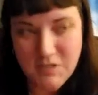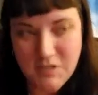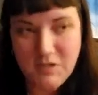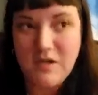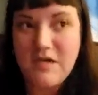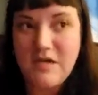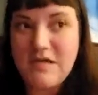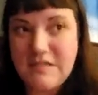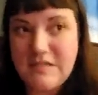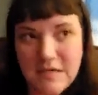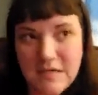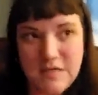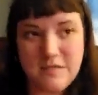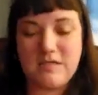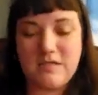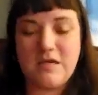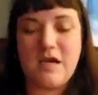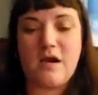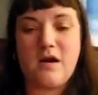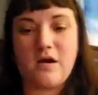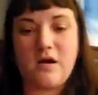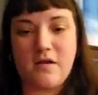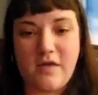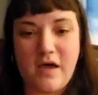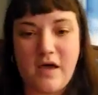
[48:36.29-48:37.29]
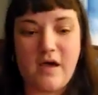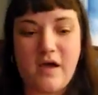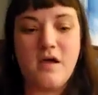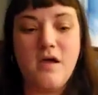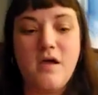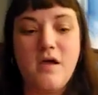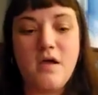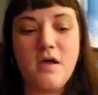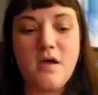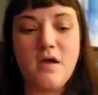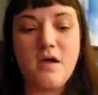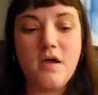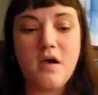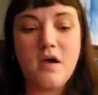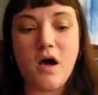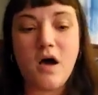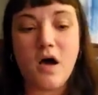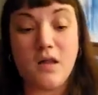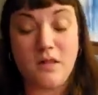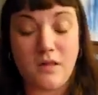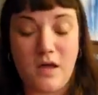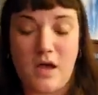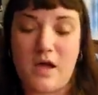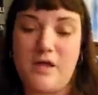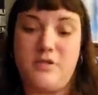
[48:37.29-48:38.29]
So he takes care of that a
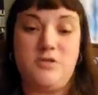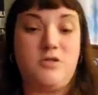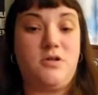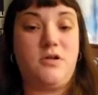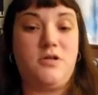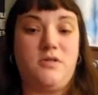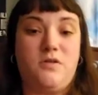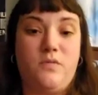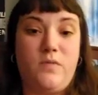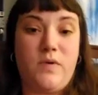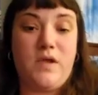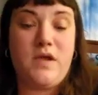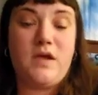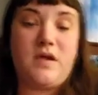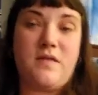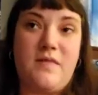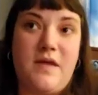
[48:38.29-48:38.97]
lot during the week.